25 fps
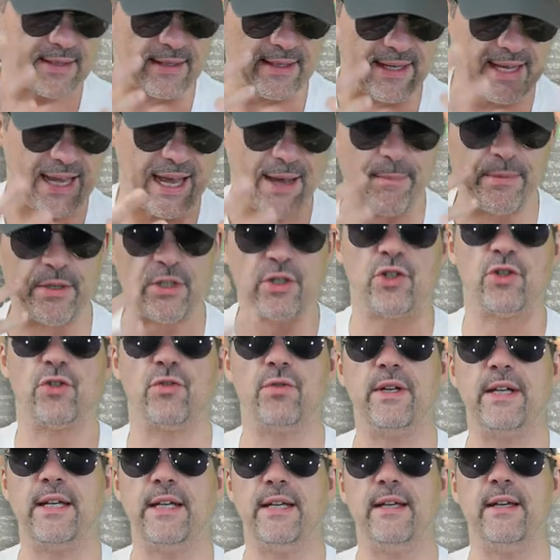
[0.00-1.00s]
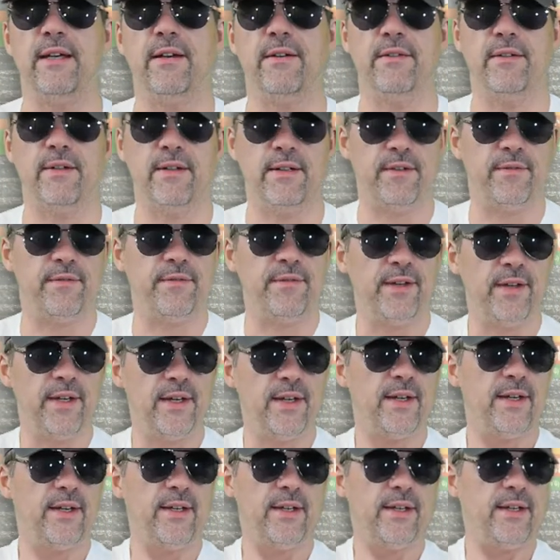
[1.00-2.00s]
chemistry of,
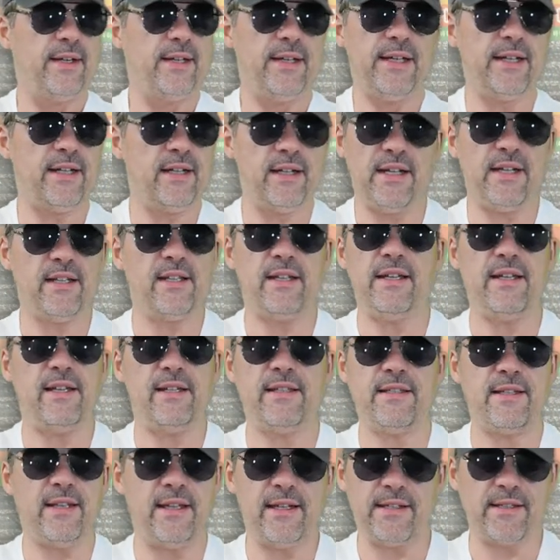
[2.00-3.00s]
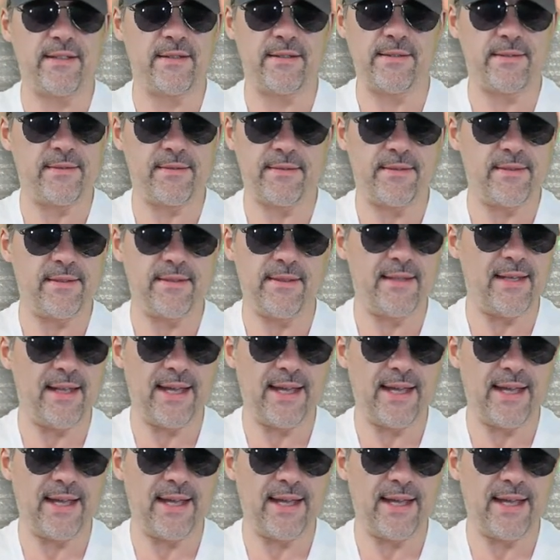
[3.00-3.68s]
of it, it, it, it's,